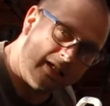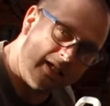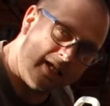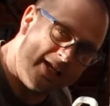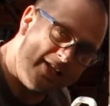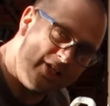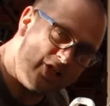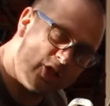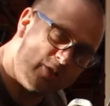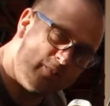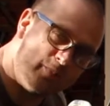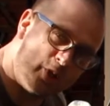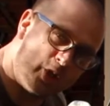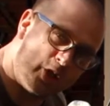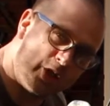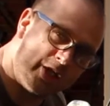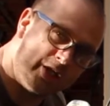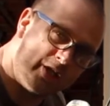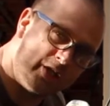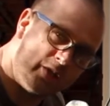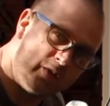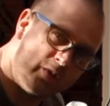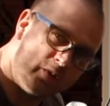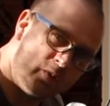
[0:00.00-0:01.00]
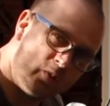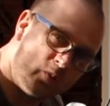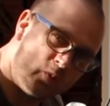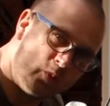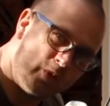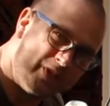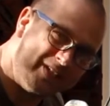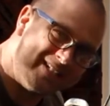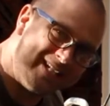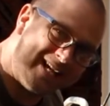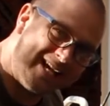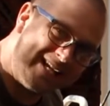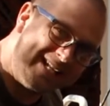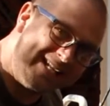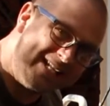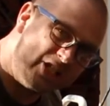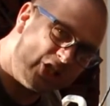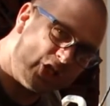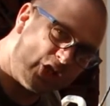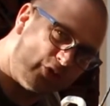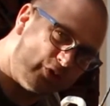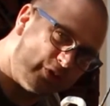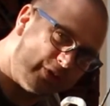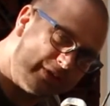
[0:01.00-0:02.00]
Engine pulling with tiny
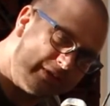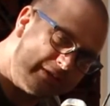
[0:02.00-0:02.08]
children.